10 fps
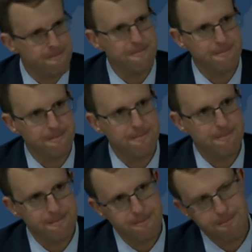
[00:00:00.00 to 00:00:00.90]
But given
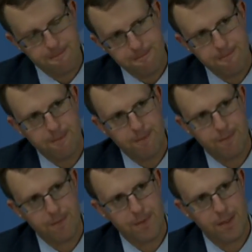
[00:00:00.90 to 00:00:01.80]
the cooperation
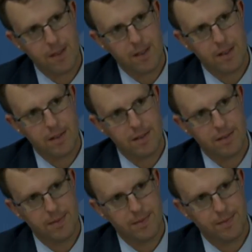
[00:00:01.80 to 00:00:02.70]
on Syria, do you
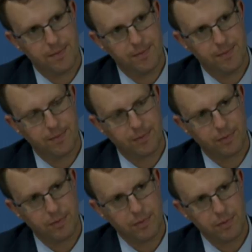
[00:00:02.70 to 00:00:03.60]
still consider
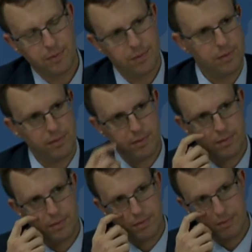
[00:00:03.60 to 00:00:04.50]
the
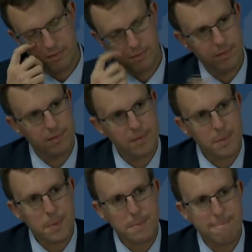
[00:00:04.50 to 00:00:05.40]
cooperation between United
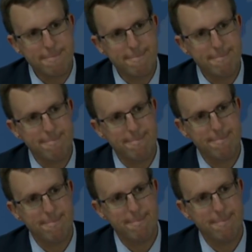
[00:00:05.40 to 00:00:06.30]
States and Russia
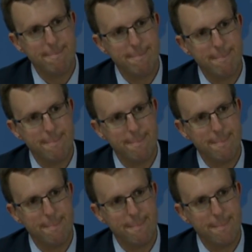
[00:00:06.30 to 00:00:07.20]
a reduced one?